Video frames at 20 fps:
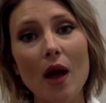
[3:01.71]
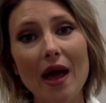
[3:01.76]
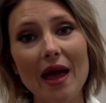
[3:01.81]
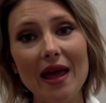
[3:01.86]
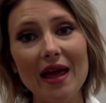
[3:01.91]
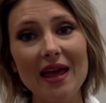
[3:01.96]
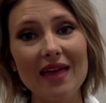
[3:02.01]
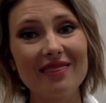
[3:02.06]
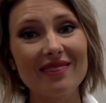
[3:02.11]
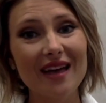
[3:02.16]

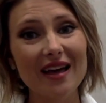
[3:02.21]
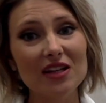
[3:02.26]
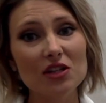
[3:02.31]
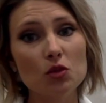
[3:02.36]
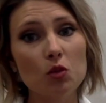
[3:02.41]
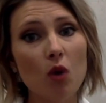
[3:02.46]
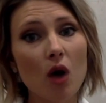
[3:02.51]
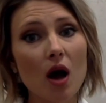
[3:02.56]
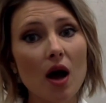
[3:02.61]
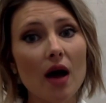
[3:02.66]
way, and
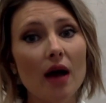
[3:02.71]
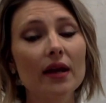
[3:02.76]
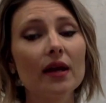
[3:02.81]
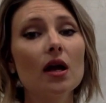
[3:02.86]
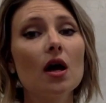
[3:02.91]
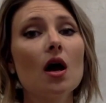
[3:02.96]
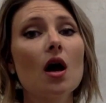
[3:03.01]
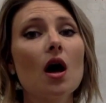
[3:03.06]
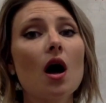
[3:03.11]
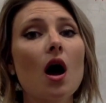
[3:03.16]
that's why
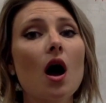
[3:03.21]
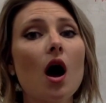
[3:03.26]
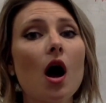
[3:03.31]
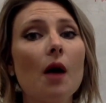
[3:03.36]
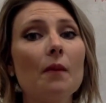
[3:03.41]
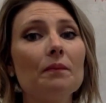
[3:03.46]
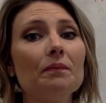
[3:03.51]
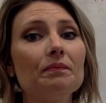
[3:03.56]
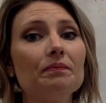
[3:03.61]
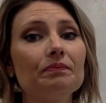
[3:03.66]

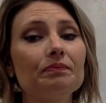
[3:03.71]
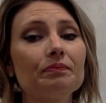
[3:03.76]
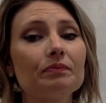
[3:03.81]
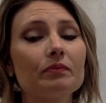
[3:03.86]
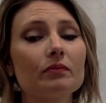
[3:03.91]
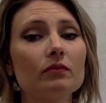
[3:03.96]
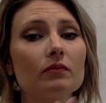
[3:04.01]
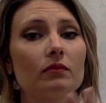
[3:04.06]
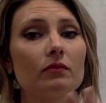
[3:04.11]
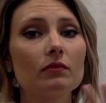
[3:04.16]
um,
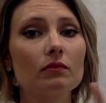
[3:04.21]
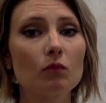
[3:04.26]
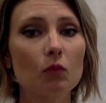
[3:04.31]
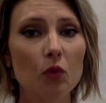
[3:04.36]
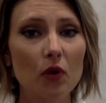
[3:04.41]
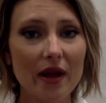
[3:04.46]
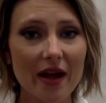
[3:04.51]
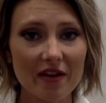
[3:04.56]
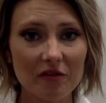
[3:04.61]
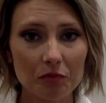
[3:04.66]

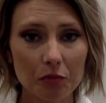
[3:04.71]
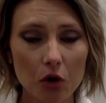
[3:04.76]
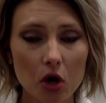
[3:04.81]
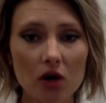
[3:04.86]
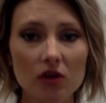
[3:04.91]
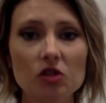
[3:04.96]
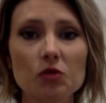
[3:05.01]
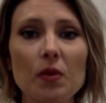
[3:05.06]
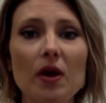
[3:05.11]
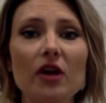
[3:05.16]
we have
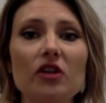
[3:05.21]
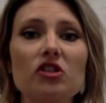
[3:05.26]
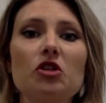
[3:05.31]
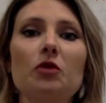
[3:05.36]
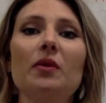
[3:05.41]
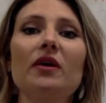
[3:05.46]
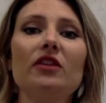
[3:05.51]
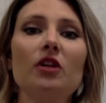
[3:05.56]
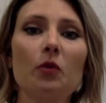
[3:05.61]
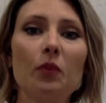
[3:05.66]
broad
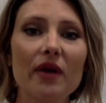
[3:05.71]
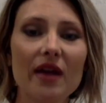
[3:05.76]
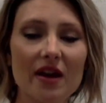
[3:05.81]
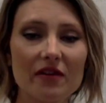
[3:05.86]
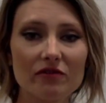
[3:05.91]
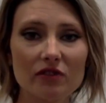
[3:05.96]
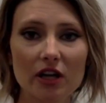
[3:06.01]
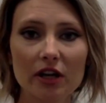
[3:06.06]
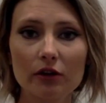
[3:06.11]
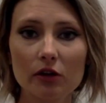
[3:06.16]
spectrum and then we
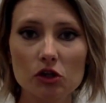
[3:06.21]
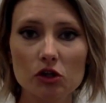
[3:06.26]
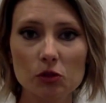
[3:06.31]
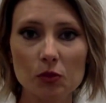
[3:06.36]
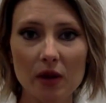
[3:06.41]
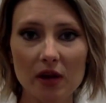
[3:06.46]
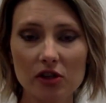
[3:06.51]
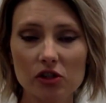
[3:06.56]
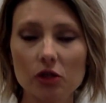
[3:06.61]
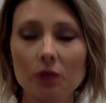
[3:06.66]
have narrow
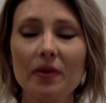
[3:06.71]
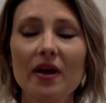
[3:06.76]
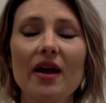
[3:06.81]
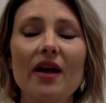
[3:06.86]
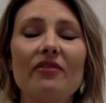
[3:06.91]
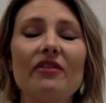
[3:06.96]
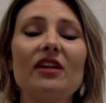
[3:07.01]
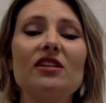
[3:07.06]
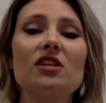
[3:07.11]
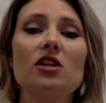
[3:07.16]
spectrum.
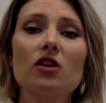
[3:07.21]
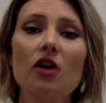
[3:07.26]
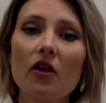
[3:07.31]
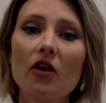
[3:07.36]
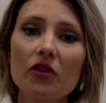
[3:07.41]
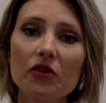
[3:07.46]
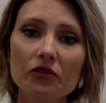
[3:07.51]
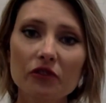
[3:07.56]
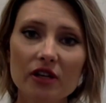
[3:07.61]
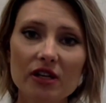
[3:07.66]
That's
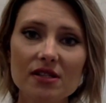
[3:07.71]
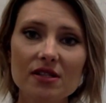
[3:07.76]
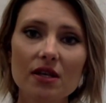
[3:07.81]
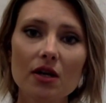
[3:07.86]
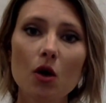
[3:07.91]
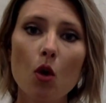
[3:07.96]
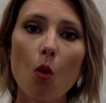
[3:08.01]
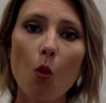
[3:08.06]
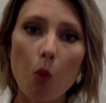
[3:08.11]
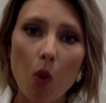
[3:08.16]
another
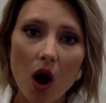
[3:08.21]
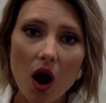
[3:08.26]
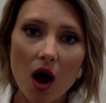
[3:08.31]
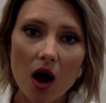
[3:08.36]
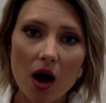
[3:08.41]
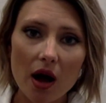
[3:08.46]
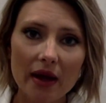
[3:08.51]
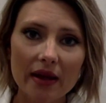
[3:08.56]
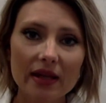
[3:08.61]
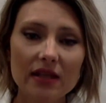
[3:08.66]
reason
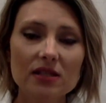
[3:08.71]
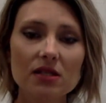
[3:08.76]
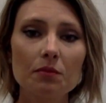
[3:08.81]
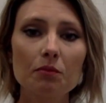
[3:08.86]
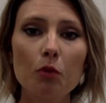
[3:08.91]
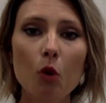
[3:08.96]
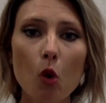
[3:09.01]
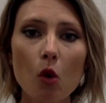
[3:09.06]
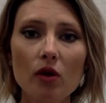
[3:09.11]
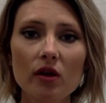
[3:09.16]
why it's
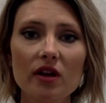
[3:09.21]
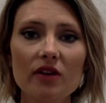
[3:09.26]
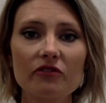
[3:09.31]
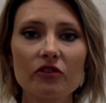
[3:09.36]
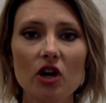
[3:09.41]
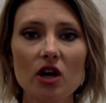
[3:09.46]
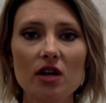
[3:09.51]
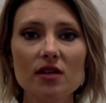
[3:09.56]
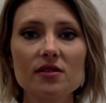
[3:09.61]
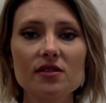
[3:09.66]
important
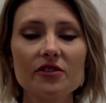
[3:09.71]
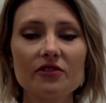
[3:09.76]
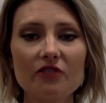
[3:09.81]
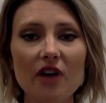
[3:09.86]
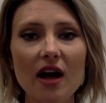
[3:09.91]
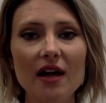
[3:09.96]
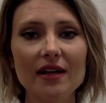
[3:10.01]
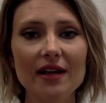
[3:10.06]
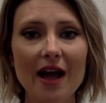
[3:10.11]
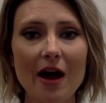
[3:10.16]
for us to
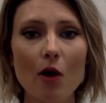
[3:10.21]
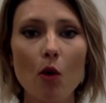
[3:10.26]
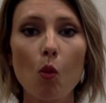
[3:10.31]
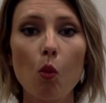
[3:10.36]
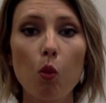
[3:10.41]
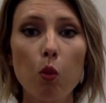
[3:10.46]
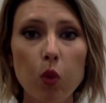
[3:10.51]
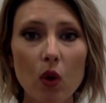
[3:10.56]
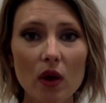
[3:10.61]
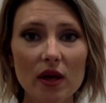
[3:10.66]
find out
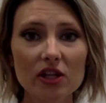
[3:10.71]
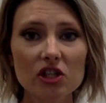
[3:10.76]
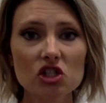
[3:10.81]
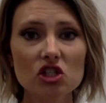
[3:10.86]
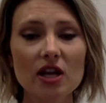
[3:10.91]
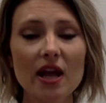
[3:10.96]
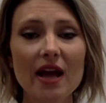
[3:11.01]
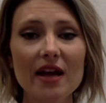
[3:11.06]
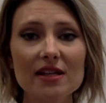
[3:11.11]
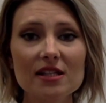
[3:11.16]

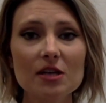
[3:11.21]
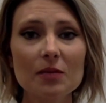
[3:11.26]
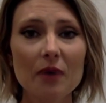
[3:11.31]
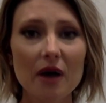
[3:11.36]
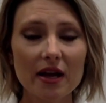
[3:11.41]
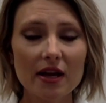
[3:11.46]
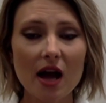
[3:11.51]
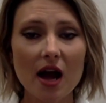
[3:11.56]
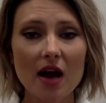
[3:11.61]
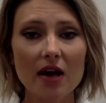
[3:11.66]
which
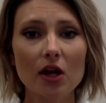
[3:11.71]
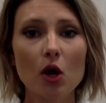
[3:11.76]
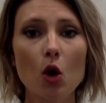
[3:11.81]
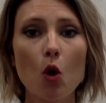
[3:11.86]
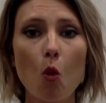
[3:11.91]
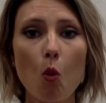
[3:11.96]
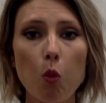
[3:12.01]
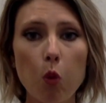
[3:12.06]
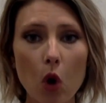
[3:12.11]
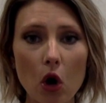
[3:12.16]
antibiotic
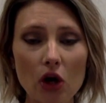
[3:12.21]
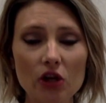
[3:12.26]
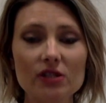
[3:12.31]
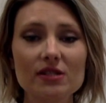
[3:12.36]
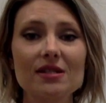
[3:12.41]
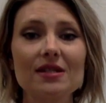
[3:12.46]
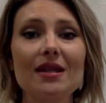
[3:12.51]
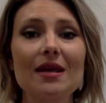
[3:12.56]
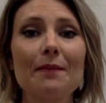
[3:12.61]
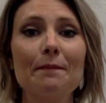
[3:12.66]

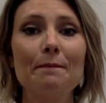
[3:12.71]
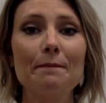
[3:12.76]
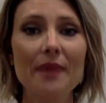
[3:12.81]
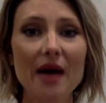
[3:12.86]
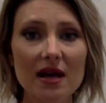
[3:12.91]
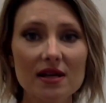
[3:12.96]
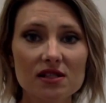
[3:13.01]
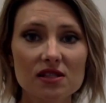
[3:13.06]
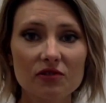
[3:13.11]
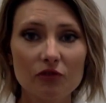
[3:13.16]
works the
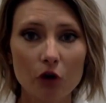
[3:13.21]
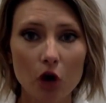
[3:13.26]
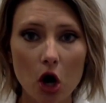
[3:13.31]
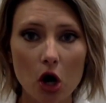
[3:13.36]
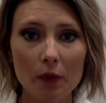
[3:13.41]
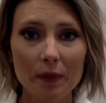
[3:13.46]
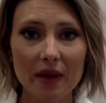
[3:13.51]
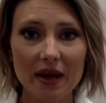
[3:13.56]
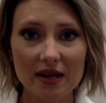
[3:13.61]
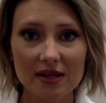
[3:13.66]
best for
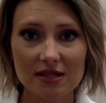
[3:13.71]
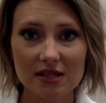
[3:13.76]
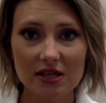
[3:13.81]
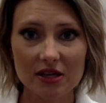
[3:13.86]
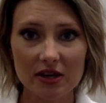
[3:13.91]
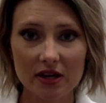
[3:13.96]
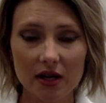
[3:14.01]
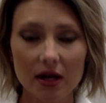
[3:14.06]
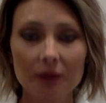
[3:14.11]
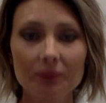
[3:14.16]
our
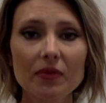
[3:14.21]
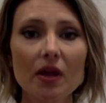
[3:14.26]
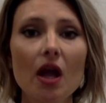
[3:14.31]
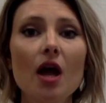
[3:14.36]
bacteria.